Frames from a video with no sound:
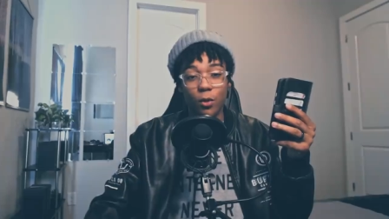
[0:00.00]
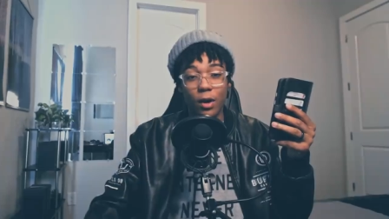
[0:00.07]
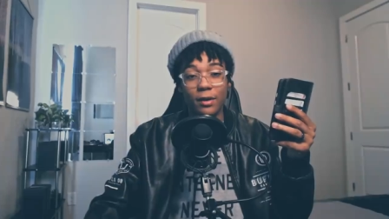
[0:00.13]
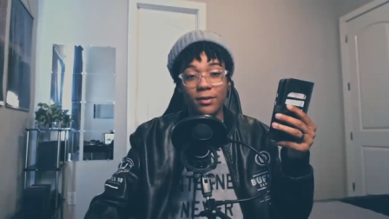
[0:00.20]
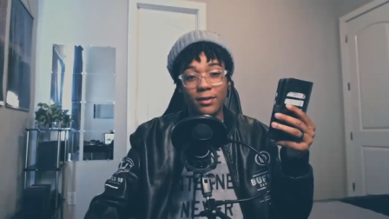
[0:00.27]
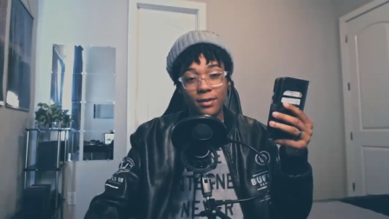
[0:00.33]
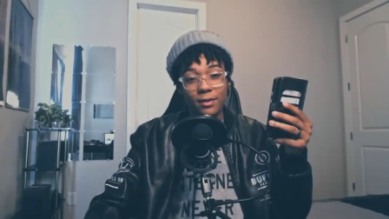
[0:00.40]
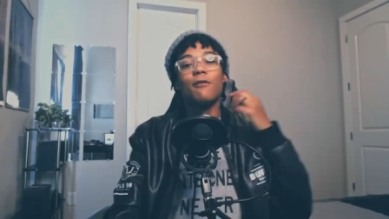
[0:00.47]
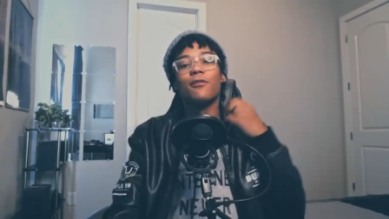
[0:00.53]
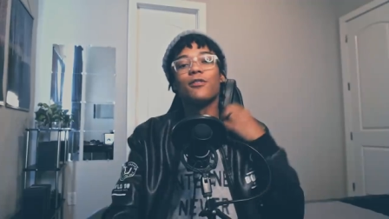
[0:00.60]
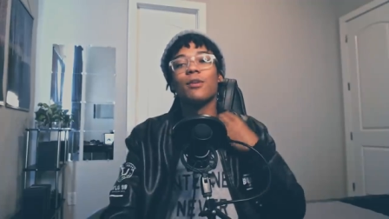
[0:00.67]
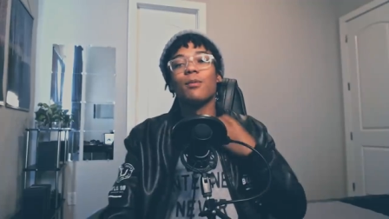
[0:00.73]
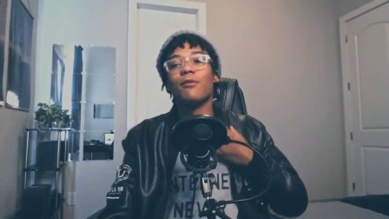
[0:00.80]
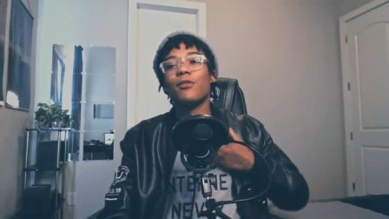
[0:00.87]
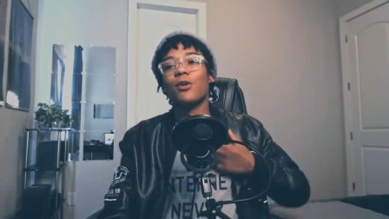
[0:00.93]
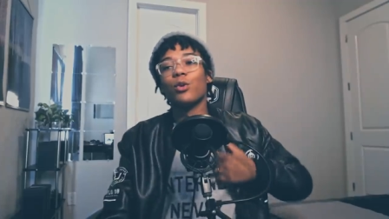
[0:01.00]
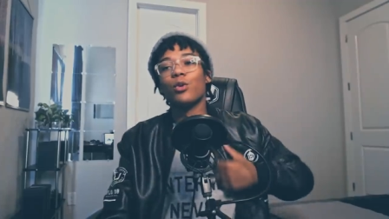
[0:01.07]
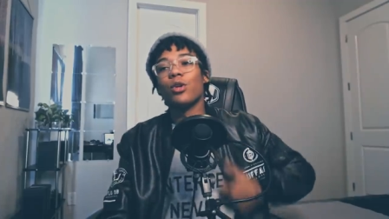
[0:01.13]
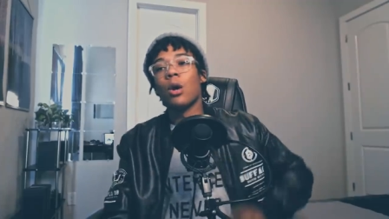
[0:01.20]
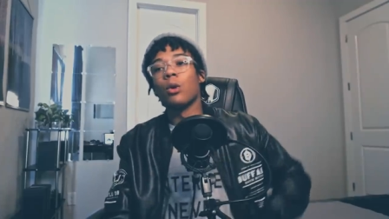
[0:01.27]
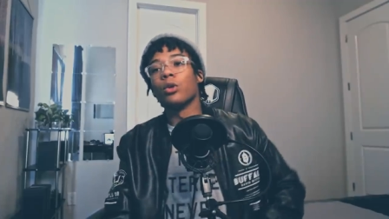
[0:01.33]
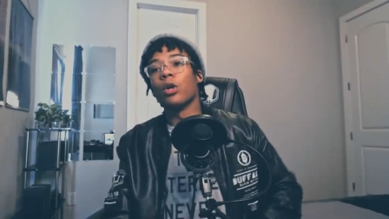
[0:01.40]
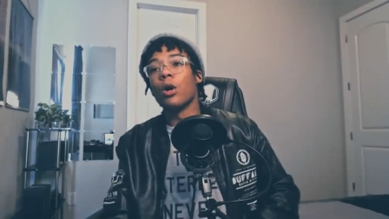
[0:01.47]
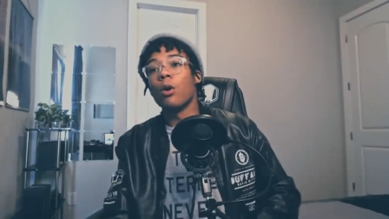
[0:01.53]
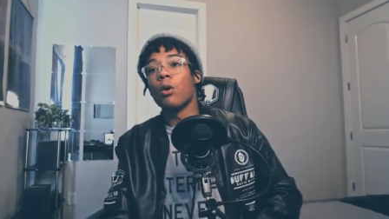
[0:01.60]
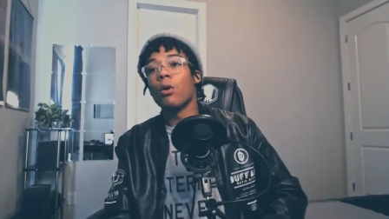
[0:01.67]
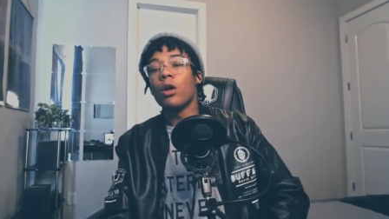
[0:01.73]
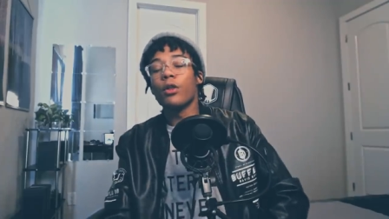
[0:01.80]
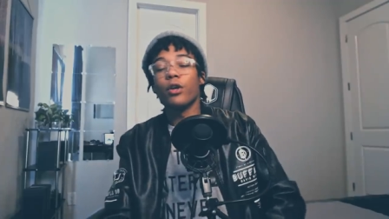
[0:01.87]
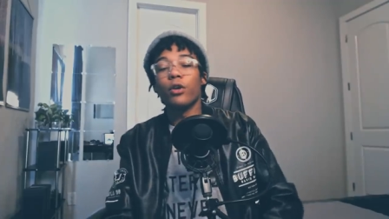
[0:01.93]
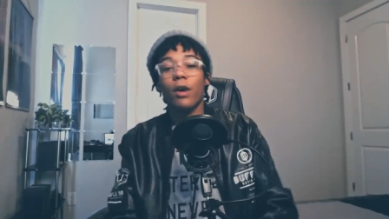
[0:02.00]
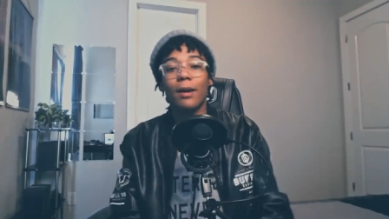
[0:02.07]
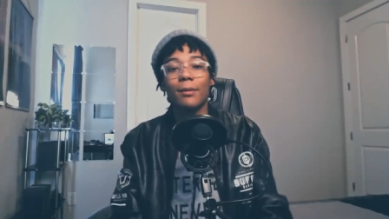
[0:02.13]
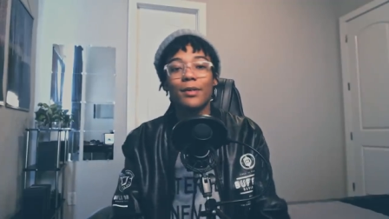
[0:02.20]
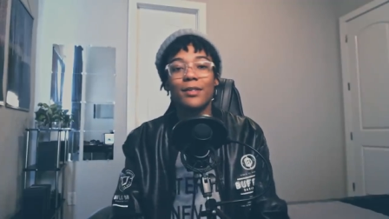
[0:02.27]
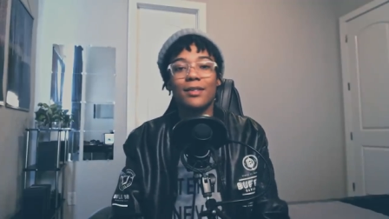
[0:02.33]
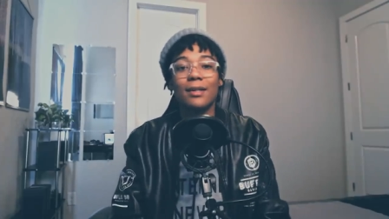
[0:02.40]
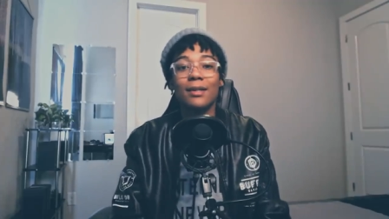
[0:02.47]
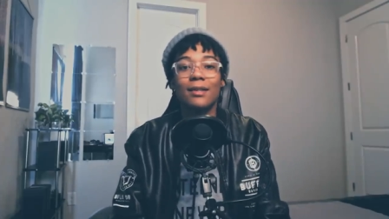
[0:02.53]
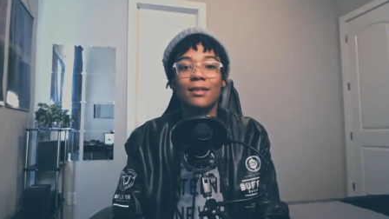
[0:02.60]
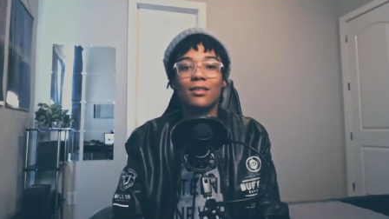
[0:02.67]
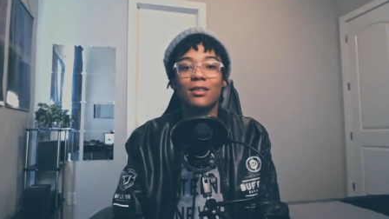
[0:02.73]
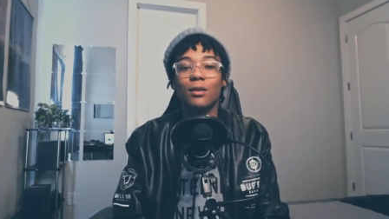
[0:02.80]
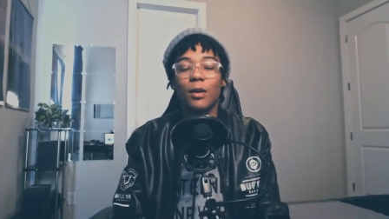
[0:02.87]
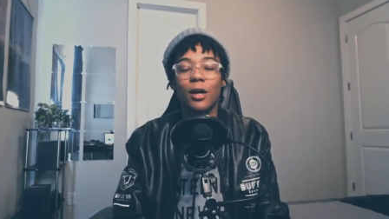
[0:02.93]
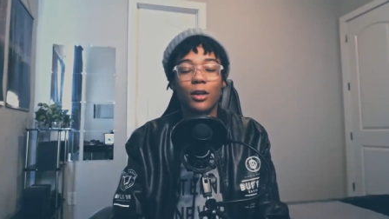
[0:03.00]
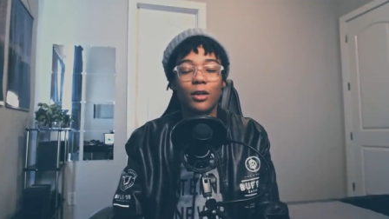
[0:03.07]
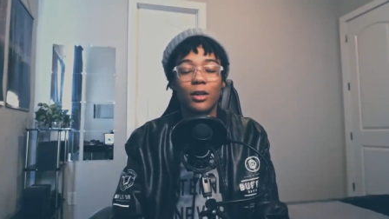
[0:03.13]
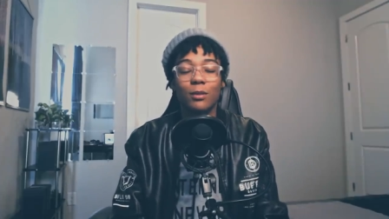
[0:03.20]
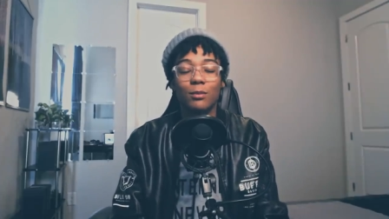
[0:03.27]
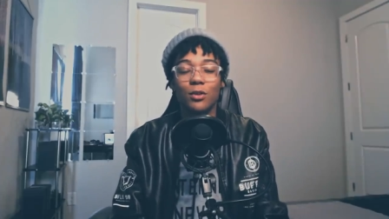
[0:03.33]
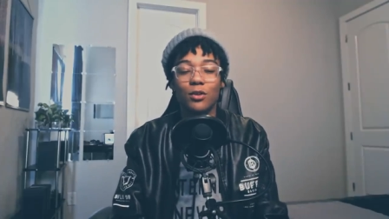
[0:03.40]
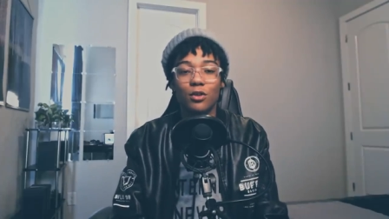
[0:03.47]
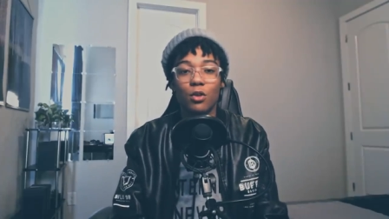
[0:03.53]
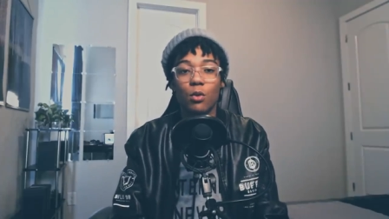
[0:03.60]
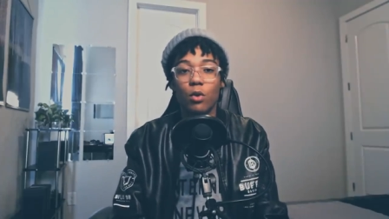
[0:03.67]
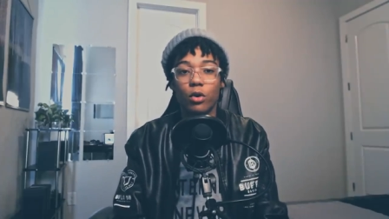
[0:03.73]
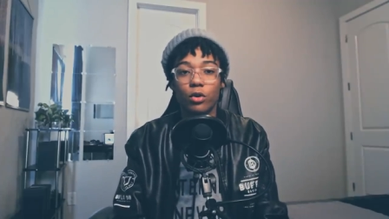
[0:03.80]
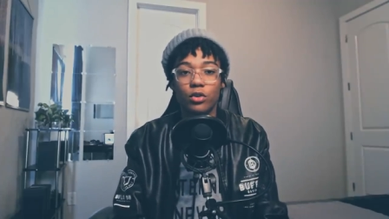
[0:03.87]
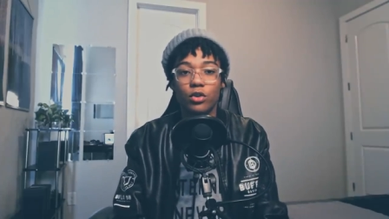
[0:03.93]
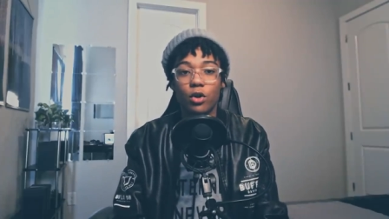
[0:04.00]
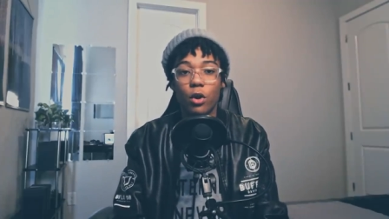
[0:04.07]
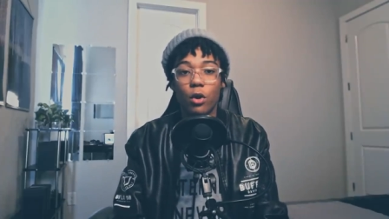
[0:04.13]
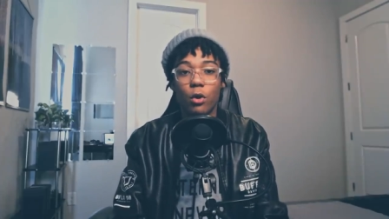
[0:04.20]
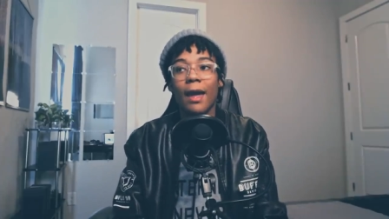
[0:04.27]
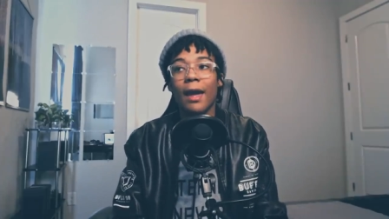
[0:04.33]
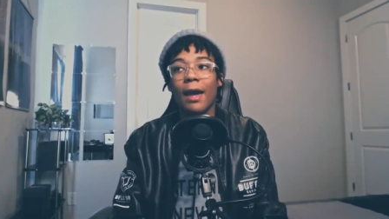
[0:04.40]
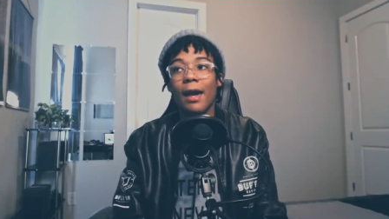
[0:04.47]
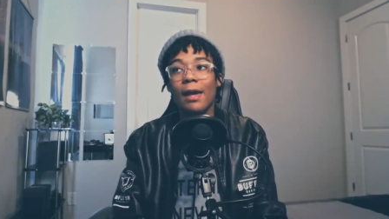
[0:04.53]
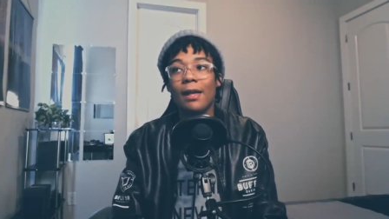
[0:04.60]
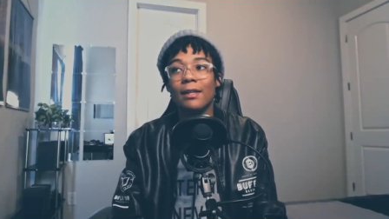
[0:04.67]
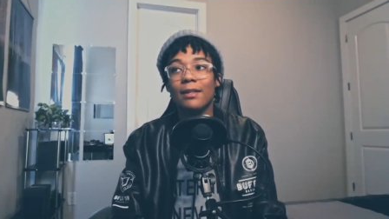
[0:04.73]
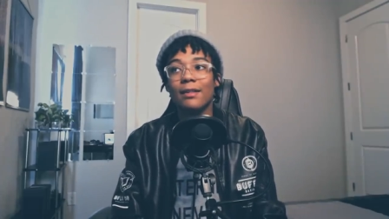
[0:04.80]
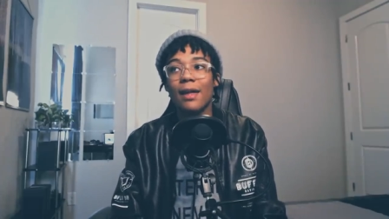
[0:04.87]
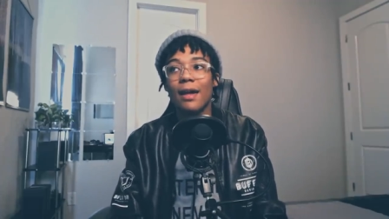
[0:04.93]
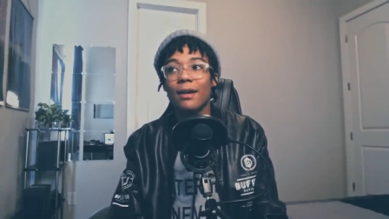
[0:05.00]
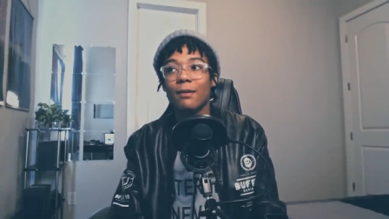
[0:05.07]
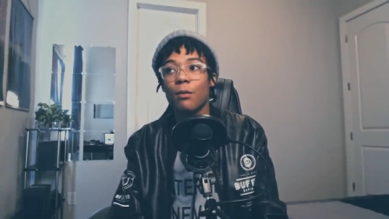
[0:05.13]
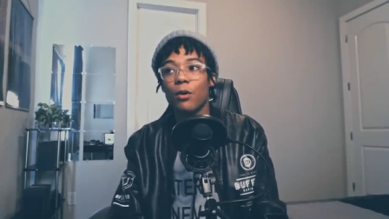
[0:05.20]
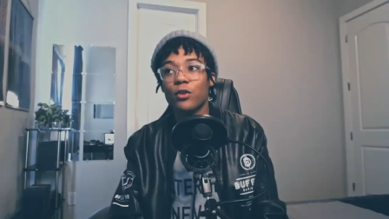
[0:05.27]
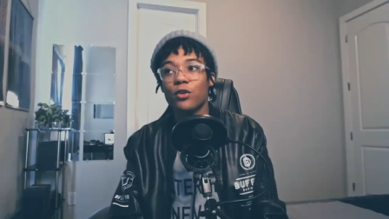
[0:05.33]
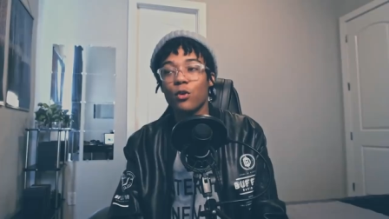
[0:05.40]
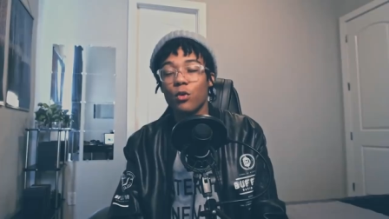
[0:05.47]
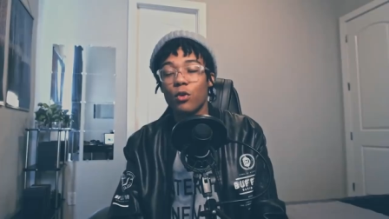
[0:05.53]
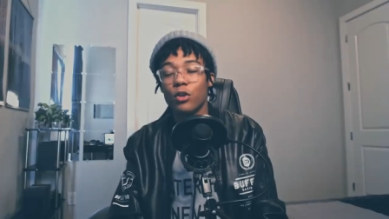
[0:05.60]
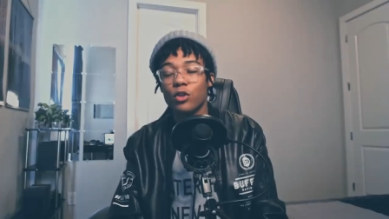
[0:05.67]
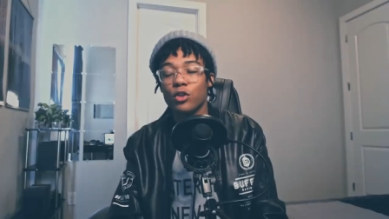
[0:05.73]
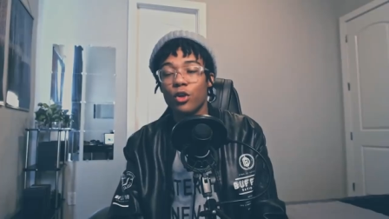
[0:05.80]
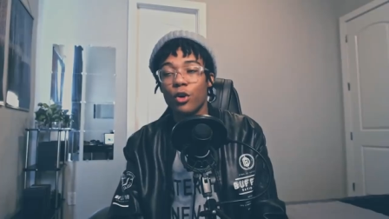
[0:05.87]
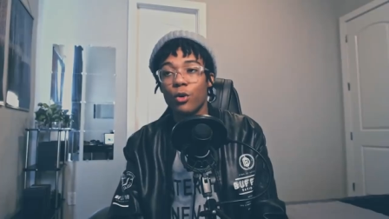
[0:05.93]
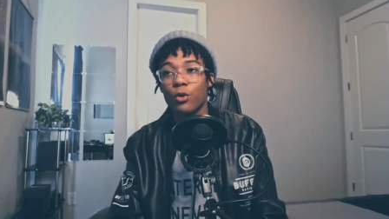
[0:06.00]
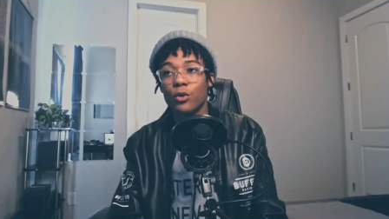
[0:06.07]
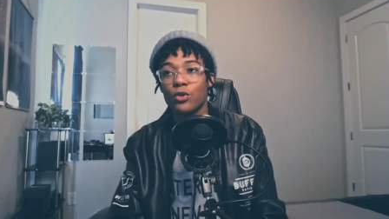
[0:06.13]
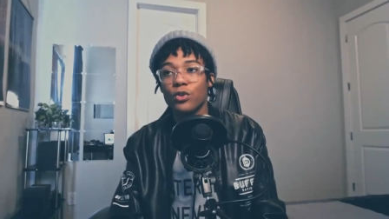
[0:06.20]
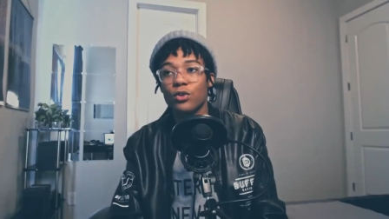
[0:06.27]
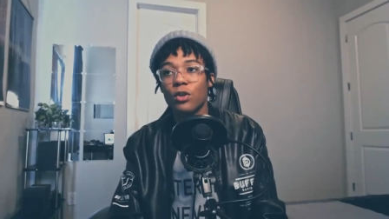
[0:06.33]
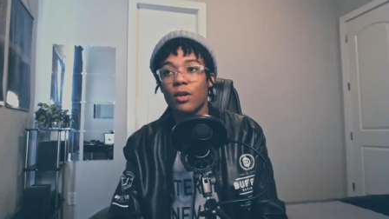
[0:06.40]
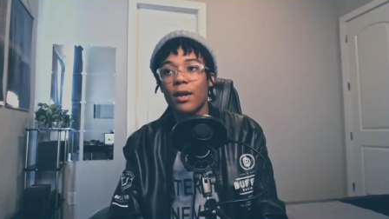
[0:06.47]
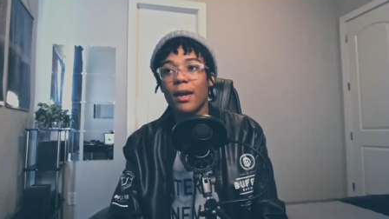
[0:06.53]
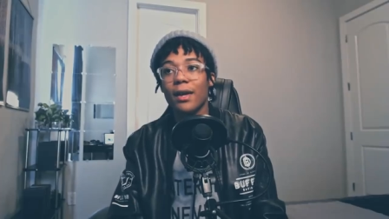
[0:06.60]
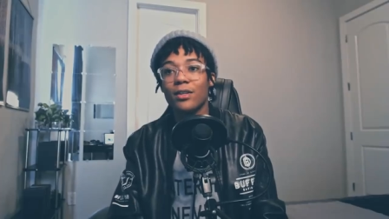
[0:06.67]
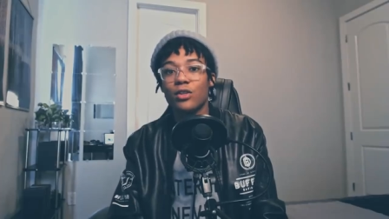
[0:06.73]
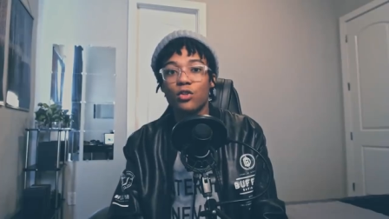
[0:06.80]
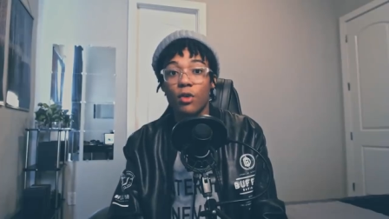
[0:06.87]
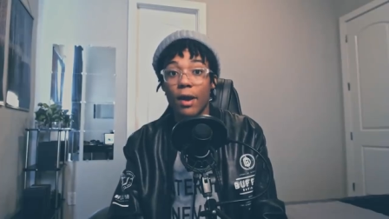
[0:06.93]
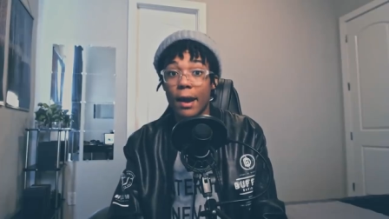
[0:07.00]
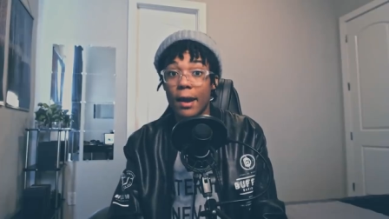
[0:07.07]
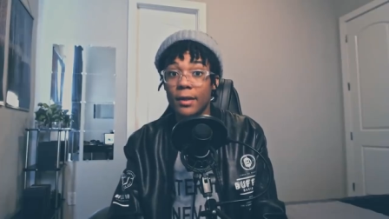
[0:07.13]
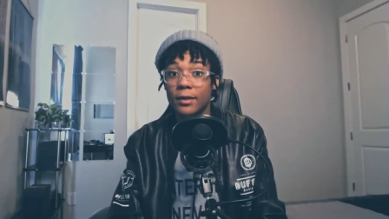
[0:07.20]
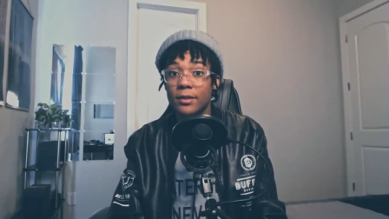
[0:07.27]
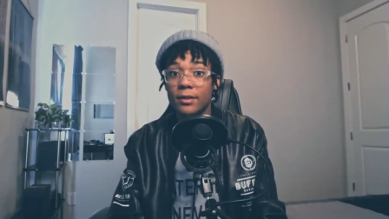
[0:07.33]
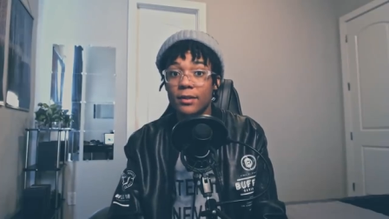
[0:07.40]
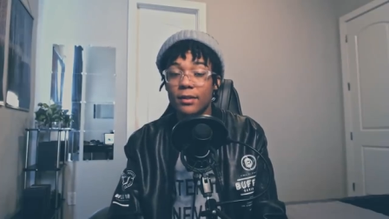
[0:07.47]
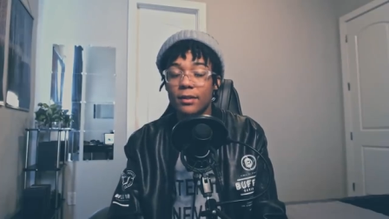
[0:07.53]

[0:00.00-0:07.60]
twice. So, for some of you who don't know, the Grammys is an American music awards show, and like most award shows, it's trash.